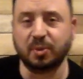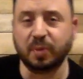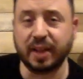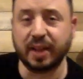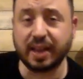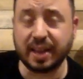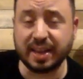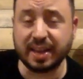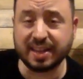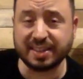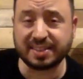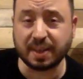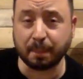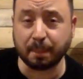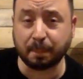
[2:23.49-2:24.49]
It
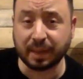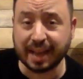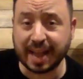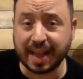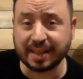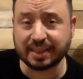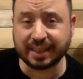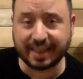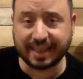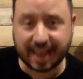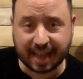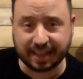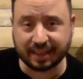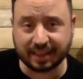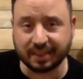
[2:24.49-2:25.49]
is
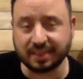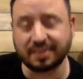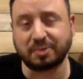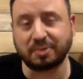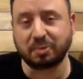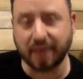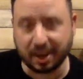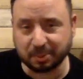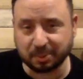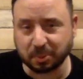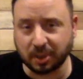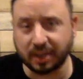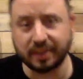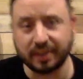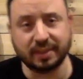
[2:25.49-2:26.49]
Blendageddon Round
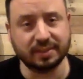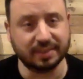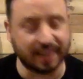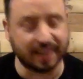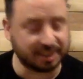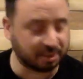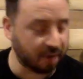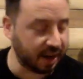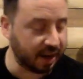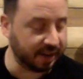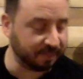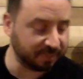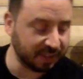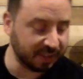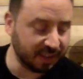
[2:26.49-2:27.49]
One. That's right.